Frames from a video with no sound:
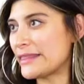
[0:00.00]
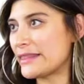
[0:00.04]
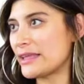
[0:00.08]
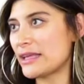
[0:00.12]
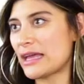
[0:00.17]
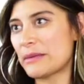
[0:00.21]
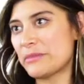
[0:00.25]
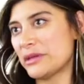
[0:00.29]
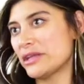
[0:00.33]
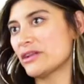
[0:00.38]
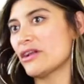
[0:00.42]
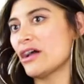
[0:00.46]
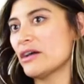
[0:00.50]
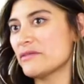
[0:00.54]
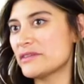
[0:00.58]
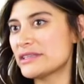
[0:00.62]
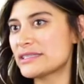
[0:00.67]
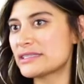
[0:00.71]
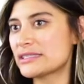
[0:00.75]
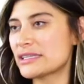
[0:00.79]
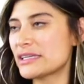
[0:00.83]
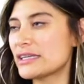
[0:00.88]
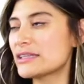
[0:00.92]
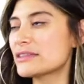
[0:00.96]
I think, I mean,
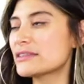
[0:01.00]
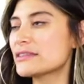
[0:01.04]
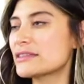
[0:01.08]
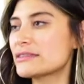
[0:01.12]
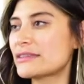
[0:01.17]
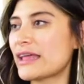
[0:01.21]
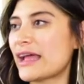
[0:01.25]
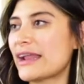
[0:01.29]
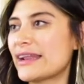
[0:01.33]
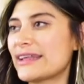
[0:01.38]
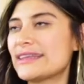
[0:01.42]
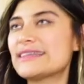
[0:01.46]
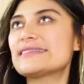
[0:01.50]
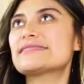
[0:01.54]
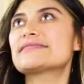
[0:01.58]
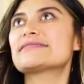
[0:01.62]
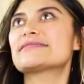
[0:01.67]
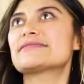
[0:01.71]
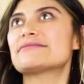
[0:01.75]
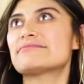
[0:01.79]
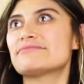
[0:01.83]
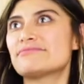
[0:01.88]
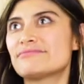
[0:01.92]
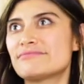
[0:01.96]
obviously that
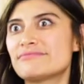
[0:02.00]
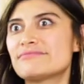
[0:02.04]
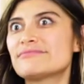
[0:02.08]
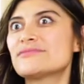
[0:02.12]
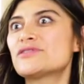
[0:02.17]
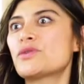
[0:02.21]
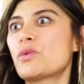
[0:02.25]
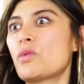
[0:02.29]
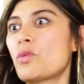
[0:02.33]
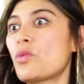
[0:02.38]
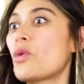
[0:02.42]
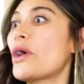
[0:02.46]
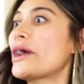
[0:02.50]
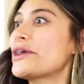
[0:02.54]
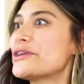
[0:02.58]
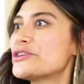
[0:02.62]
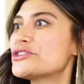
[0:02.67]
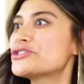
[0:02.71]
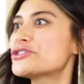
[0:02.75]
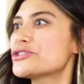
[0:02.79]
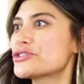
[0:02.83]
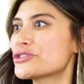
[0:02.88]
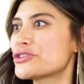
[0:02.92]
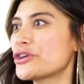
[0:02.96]
is why you
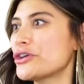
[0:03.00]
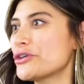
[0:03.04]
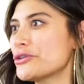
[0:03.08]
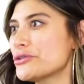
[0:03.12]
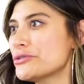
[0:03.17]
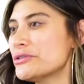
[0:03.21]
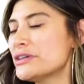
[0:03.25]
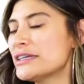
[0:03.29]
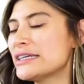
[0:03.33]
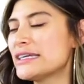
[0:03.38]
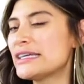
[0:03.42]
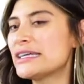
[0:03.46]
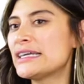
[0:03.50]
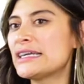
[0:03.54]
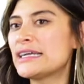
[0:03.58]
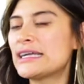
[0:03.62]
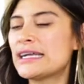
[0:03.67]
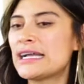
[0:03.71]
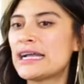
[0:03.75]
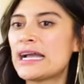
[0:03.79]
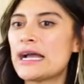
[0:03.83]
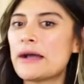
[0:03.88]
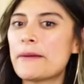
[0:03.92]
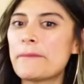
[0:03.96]
should go.
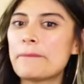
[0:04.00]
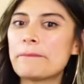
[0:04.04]
Yeah.